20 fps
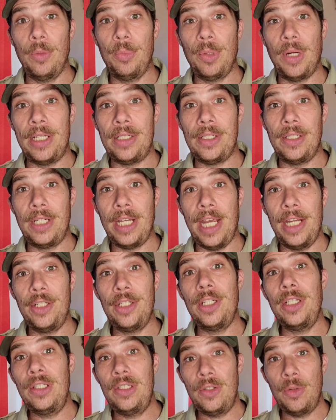
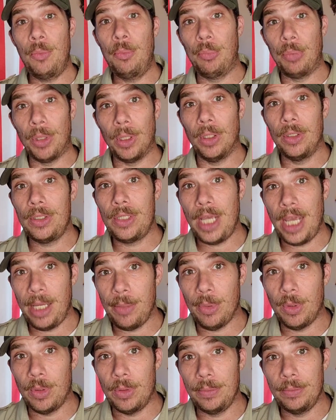presentations per
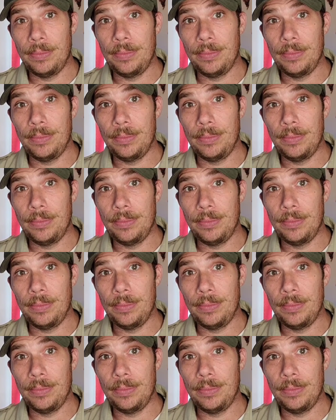table.